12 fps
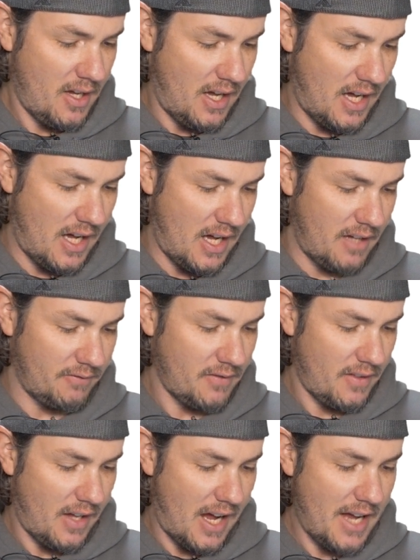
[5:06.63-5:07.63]

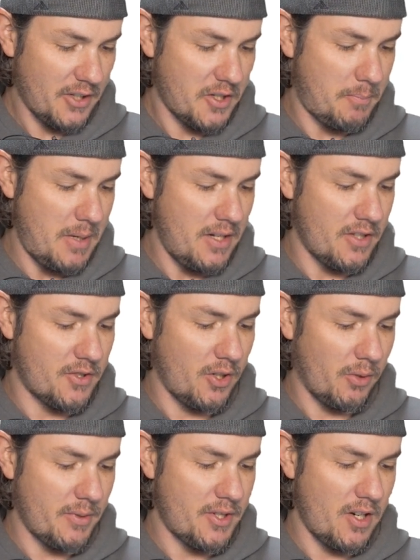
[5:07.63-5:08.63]
Idle speed
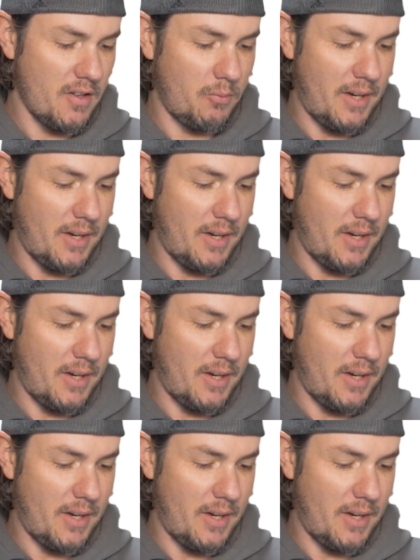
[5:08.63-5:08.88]
control reserve,